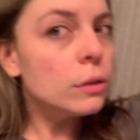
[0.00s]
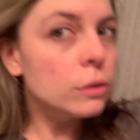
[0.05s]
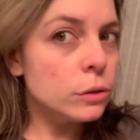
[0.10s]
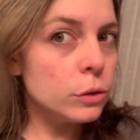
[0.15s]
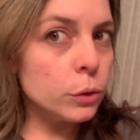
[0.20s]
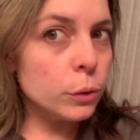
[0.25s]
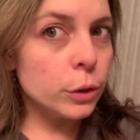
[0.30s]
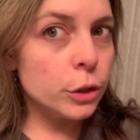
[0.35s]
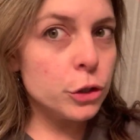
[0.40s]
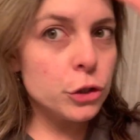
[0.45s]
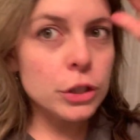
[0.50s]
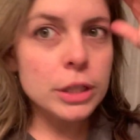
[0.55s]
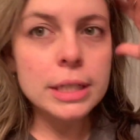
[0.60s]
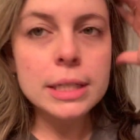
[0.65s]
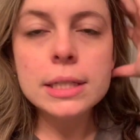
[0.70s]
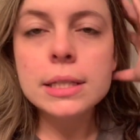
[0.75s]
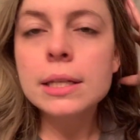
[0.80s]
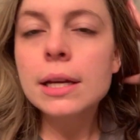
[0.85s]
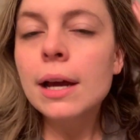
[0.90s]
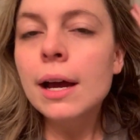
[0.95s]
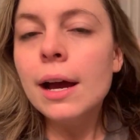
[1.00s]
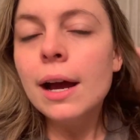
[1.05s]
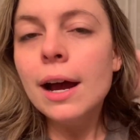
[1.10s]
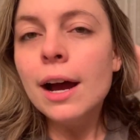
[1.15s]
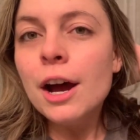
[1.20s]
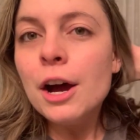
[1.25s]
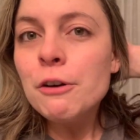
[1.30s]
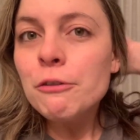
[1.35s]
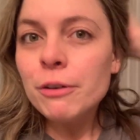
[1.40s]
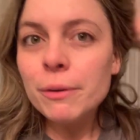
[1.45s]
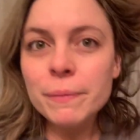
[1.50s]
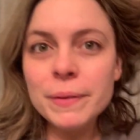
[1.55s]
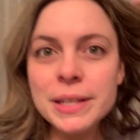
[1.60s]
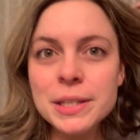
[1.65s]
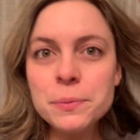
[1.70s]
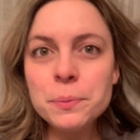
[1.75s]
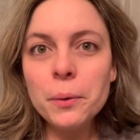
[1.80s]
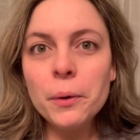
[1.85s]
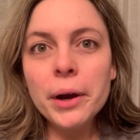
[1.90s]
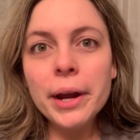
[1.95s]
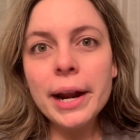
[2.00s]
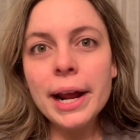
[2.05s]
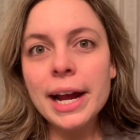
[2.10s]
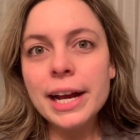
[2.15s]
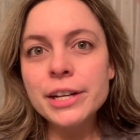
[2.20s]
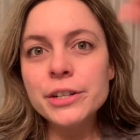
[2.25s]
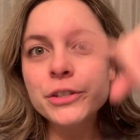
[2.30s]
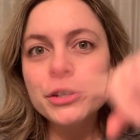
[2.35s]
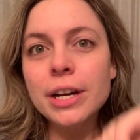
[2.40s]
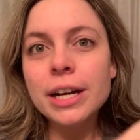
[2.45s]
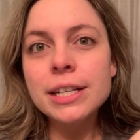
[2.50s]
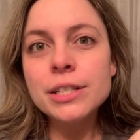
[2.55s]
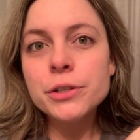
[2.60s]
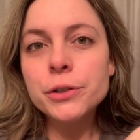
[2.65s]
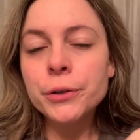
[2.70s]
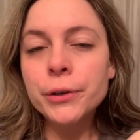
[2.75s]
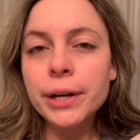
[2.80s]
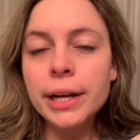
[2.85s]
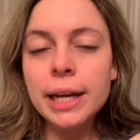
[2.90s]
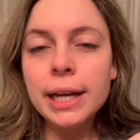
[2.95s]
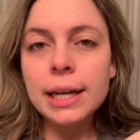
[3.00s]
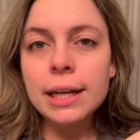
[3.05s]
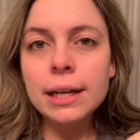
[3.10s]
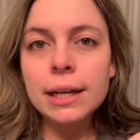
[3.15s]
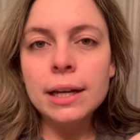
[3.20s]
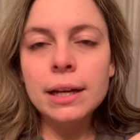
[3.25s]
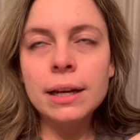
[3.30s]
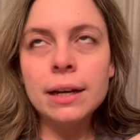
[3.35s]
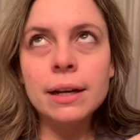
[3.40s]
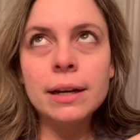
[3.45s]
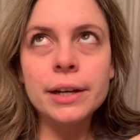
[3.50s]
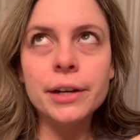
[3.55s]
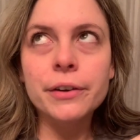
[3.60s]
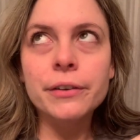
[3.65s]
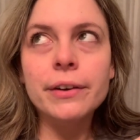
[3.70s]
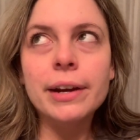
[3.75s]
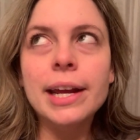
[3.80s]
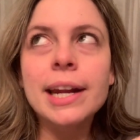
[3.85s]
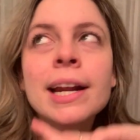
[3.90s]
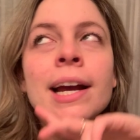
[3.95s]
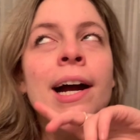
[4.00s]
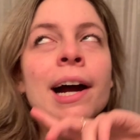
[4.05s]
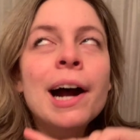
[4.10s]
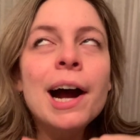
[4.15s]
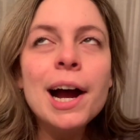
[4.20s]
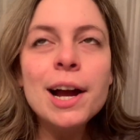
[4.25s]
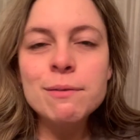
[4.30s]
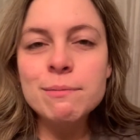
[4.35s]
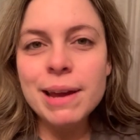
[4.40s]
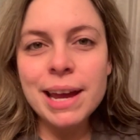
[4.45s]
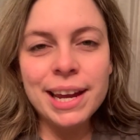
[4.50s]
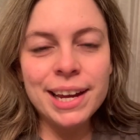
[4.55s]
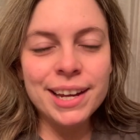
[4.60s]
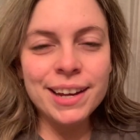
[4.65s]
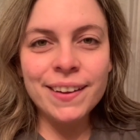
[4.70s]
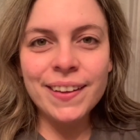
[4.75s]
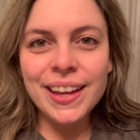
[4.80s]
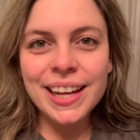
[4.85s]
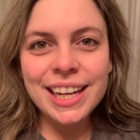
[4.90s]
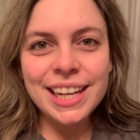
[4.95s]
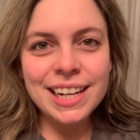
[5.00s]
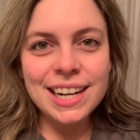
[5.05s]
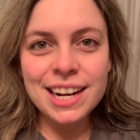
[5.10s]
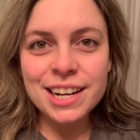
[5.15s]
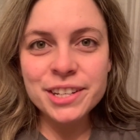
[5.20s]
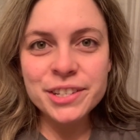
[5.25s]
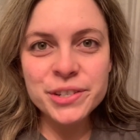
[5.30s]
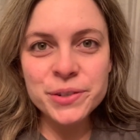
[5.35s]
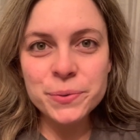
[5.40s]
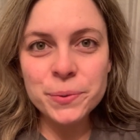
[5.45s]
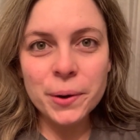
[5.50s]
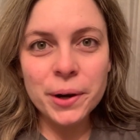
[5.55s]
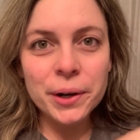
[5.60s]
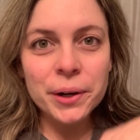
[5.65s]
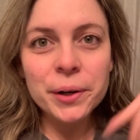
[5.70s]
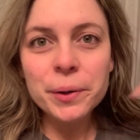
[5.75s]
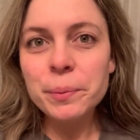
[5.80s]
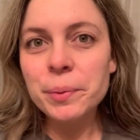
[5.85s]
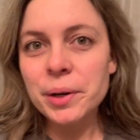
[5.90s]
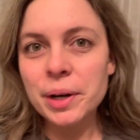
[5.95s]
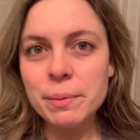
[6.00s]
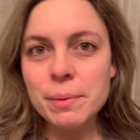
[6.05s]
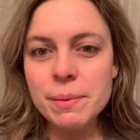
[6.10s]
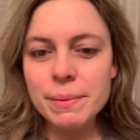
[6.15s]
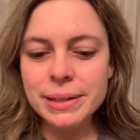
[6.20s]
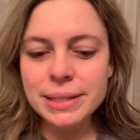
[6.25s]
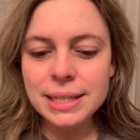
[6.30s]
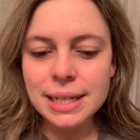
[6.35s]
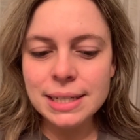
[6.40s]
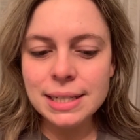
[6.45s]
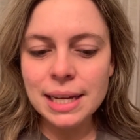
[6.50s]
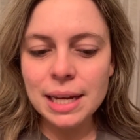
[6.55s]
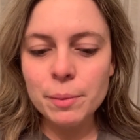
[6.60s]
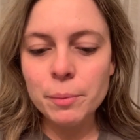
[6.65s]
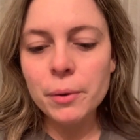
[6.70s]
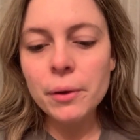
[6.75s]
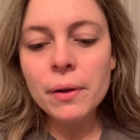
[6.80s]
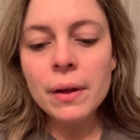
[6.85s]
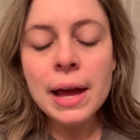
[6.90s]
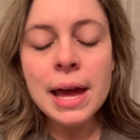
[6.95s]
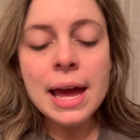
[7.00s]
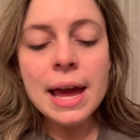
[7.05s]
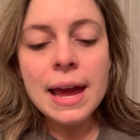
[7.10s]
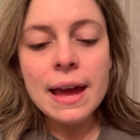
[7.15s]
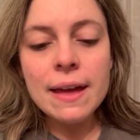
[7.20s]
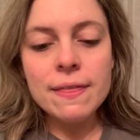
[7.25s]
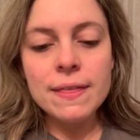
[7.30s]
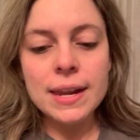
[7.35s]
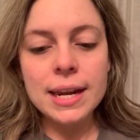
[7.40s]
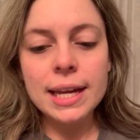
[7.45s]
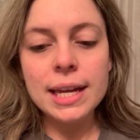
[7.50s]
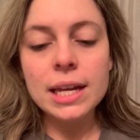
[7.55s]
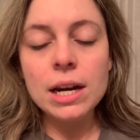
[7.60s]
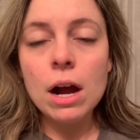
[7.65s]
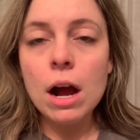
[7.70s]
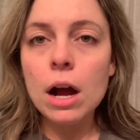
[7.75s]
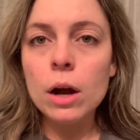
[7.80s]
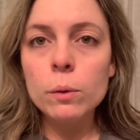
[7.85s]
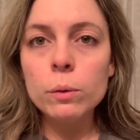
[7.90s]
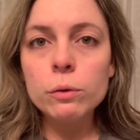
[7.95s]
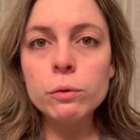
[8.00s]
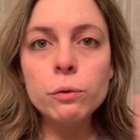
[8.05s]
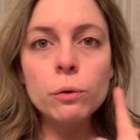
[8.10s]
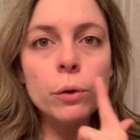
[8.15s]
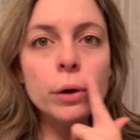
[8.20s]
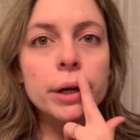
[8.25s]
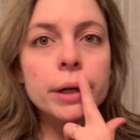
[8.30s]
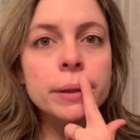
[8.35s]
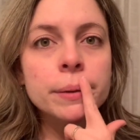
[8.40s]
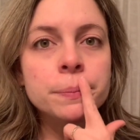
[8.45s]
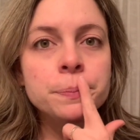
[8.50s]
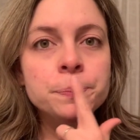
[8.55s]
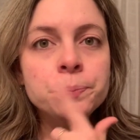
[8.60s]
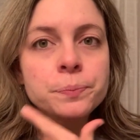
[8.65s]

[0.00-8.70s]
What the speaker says: gorgeous. From this point, I just make like an iced water, put on my bedside table. Then I get Aquaphor,